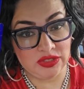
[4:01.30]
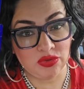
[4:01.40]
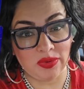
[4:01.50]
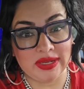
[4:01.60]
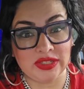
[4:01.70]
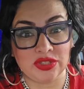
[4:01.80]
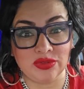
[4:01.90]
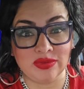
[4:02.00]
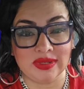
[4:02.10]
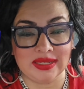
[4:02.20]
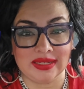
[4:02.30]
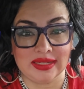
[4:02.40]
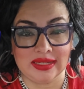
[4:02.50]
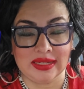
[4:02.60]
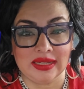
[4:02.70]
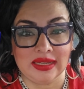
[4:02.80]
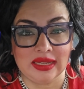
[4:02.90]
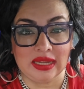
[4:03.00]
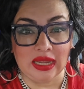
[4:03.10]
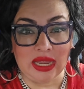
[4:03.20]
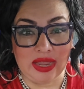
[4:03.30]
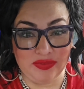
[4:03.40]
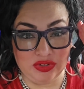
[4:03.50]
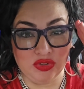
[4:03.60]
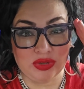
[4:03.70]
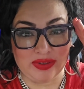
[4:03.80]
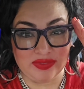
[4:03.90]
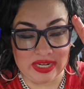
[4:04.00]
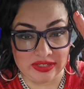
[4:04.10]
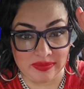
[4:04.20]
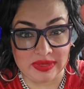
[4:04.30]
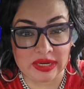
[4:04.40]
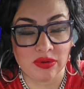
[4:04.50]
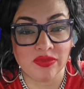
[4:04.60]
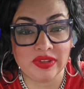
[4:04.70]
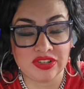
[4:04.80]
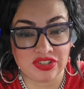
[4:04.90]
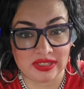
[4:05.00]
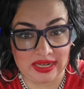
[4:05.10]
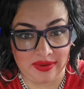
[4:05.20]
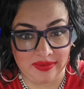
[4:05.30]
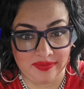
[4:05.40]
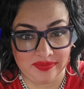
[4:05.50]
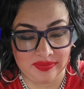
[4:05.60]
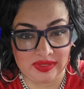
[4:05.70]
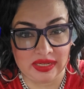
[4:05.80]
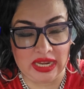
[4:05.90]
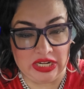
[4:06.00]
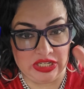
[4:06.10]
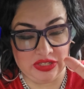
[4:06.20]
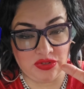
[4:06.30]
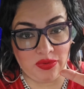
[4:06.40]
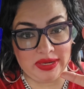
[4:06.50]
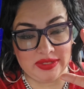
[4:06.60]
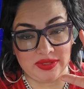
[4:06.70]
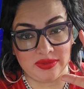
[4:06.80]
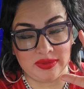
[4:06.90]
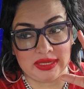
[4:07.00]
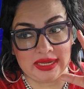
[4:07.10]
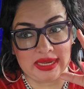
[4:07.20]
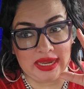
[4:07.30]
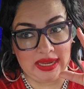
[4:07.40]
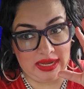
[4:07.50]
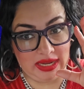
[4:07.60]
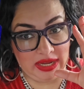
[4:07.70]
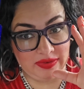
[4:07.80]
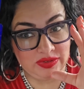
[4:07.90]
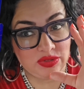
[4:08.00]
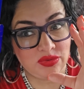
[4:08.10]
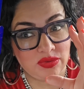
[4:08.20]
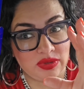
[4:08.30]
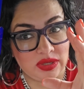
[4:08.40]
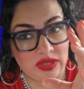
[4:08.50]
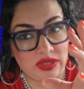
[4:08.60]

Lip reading: he's going to have some narrow vision now, and he's going to have you